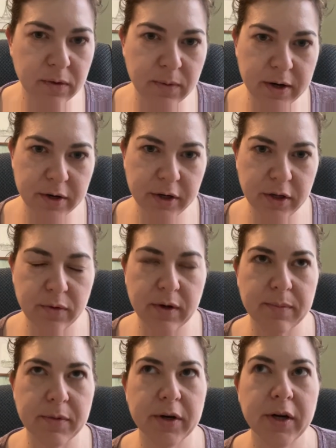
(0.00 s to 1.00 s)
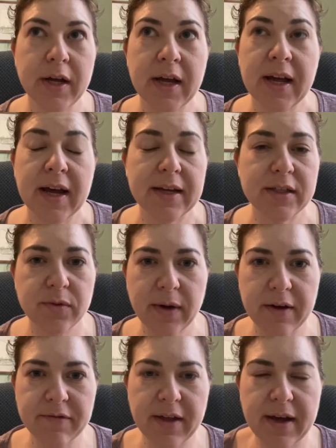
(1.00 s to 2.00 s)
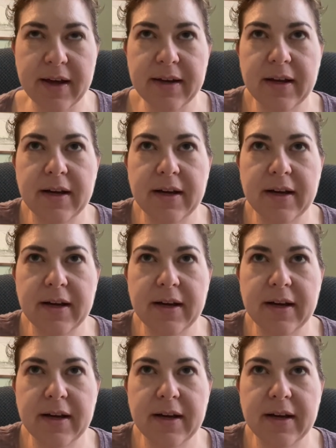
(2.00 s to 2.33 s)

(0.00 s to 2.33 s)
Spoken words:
water and cucumber. I do have that.